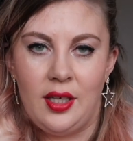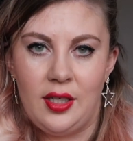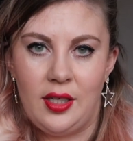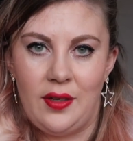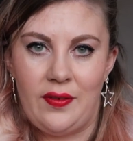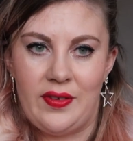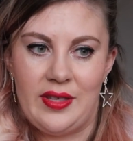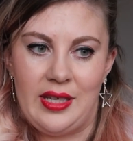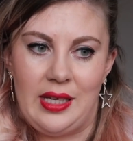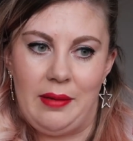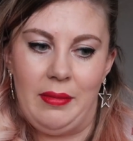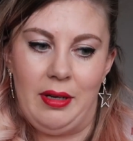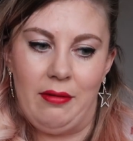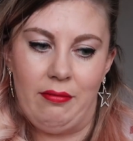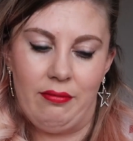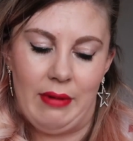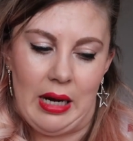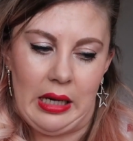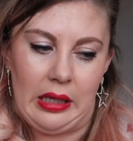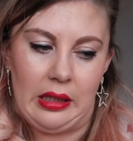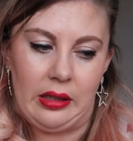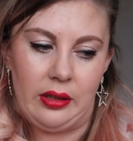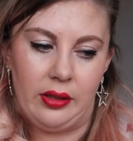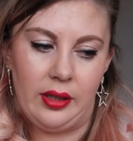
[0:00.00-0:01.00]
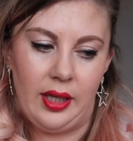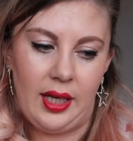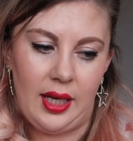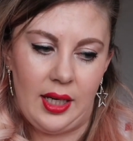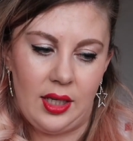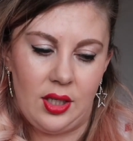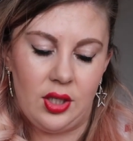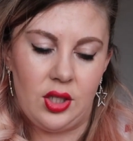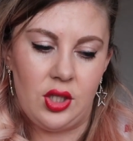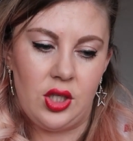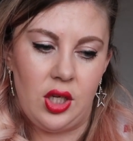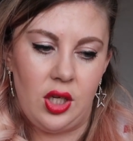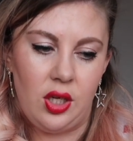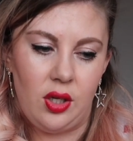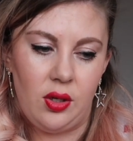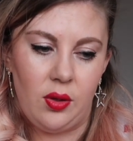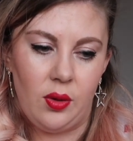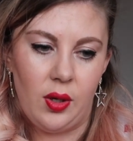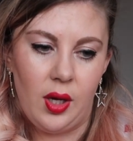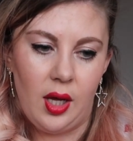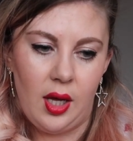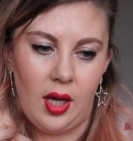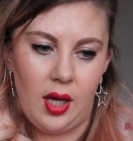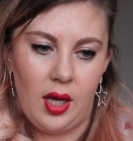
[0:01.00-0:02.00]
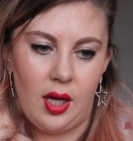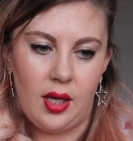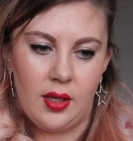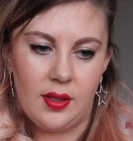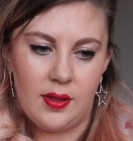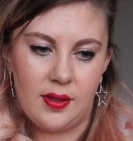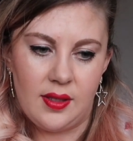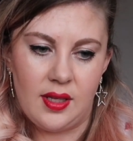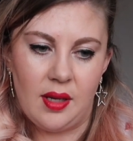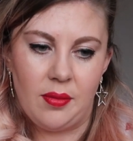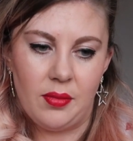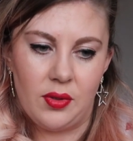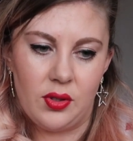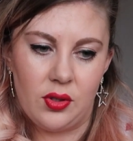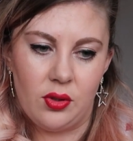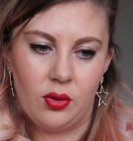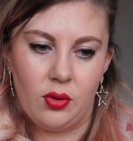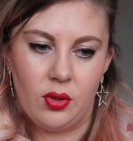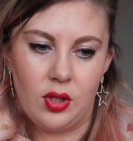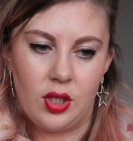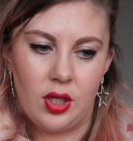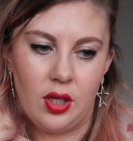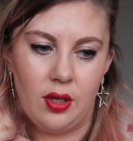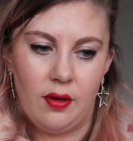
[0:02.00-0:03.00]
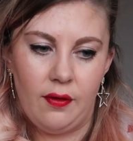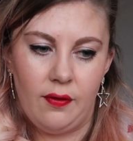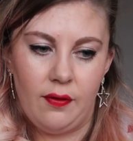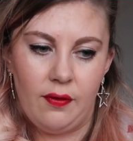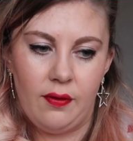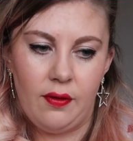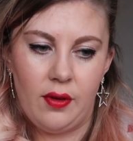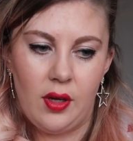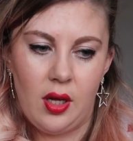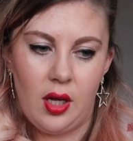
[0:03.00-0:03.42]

you've seen me wriggle into some sort of